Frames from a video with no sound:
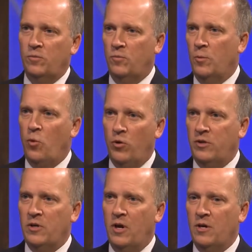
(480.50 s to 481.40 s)

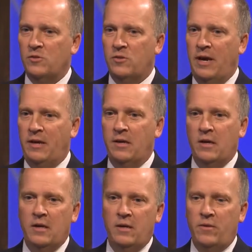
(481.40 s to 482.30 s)
reported to us that
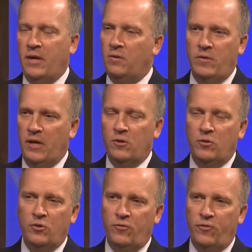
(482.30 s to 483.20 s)
they
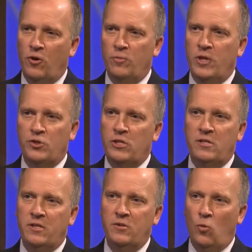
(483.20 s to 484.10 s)
could confirm that she
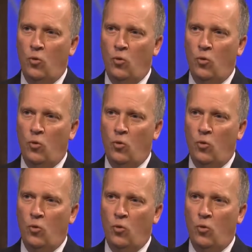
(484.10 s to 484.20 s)
didn't